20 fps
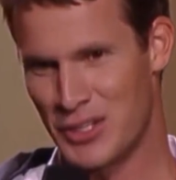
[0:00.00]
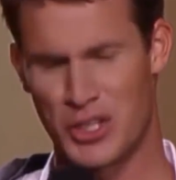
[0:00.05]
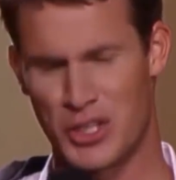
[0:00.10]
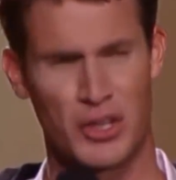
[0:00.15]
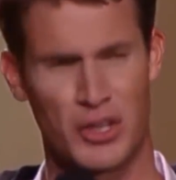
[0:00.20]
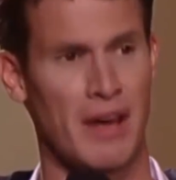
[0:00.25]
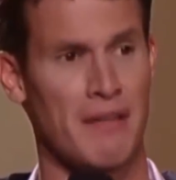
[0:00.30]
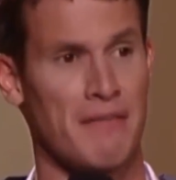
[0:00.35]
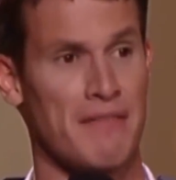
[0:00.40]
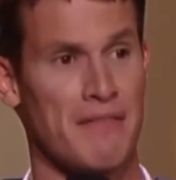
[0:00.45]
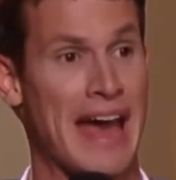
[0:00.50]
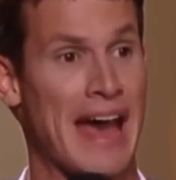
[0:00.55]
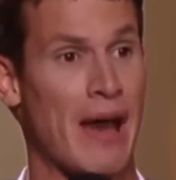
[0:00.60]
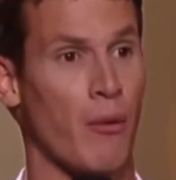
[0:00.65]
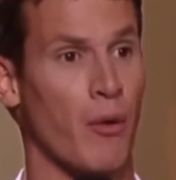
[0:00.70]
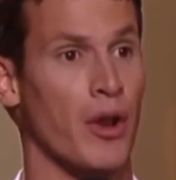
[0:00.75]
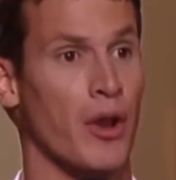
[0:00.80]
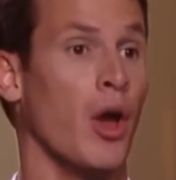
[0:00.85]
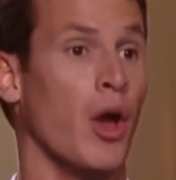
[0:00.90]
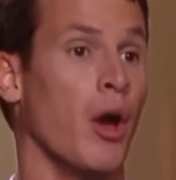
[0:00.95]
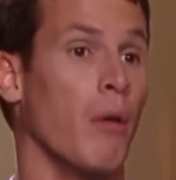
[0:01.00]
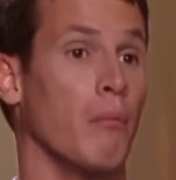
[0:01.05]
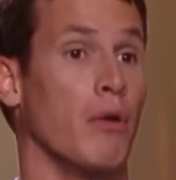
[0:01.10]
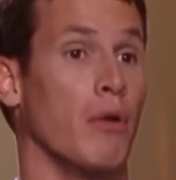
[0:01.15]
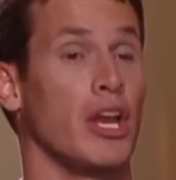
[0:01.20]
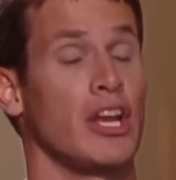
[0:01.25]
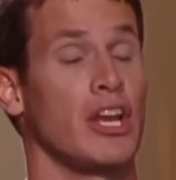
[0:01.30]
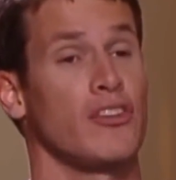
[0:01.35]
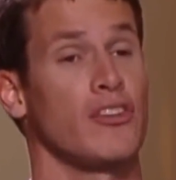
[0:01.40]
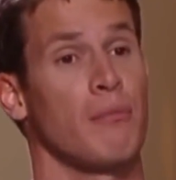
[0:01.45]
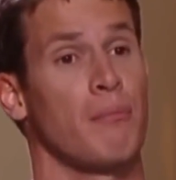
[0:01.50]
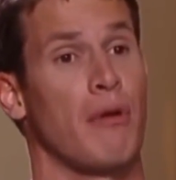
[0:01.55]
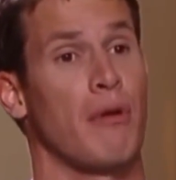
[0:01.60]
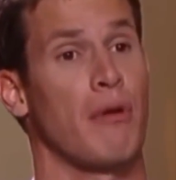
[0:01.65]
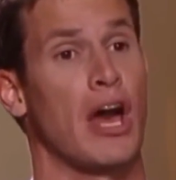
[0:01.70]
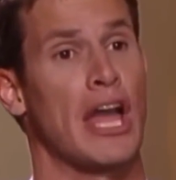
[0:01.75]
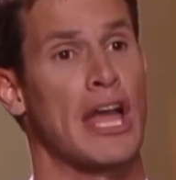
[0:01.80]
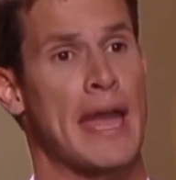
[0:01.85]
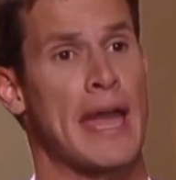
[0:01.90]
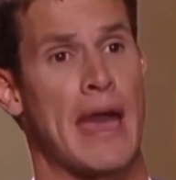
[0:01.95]
Don't you love that one? Money doesn't
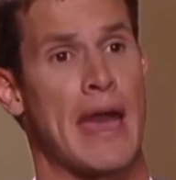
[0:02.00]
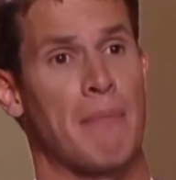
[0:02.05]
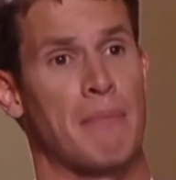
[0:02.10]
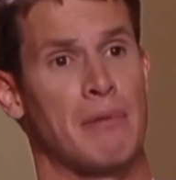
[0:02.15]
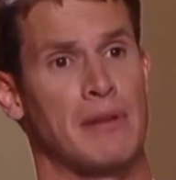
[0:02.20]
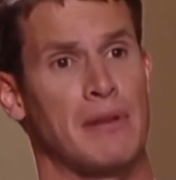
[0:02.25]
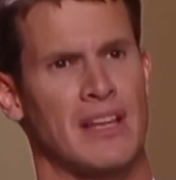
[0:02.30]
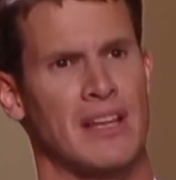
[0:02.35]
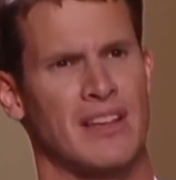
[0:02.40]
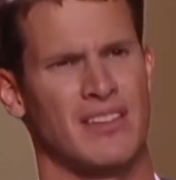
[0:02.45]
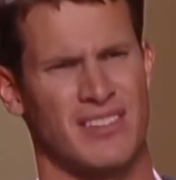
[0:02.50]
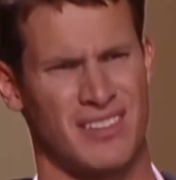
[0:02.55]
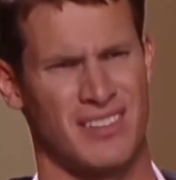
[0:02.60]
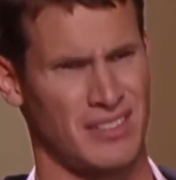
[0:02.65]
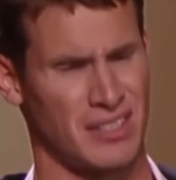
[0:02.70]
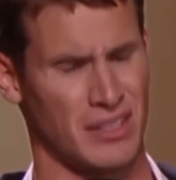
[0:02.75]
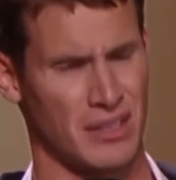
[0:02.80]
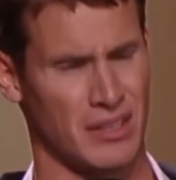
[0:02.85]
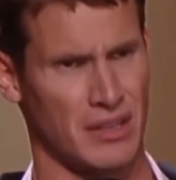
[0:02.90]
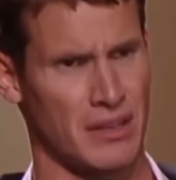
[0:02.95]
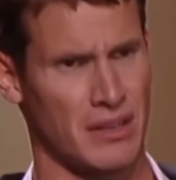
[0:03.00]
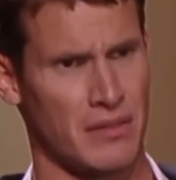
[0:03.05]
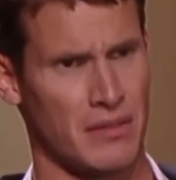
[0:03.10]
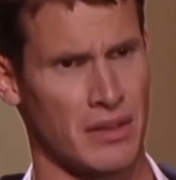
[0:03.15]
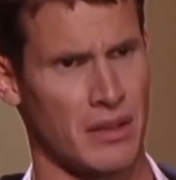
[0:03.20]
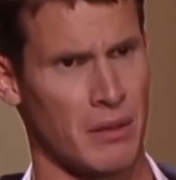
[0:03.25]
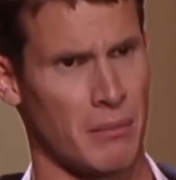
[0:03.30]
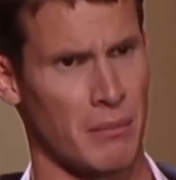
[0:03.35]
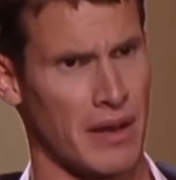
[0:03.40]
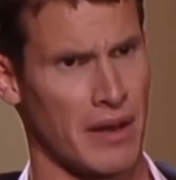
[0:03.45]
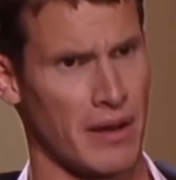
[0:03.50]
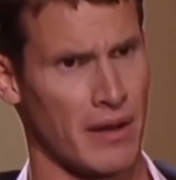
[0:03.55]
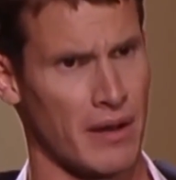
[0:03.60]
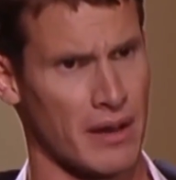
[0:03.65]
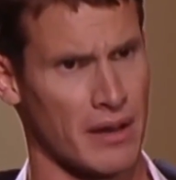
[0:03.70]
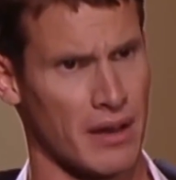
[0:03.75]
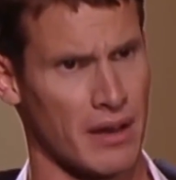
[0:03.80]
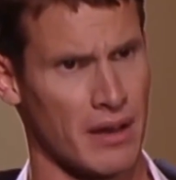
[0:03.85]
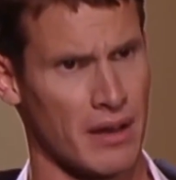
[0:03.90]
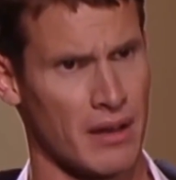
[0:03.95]
buy happiness. Do you live in
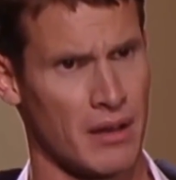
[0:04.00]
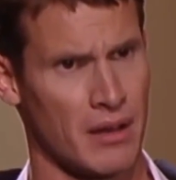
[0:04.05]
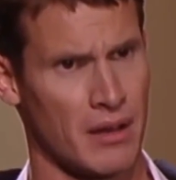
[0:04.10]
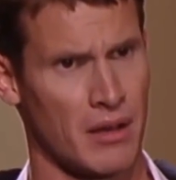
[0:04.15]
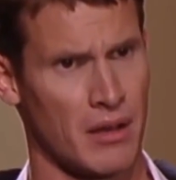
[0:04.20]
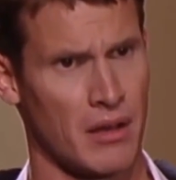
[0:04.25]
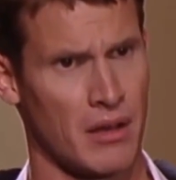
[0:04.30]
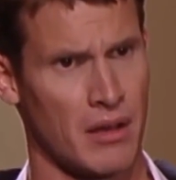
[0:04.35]
America?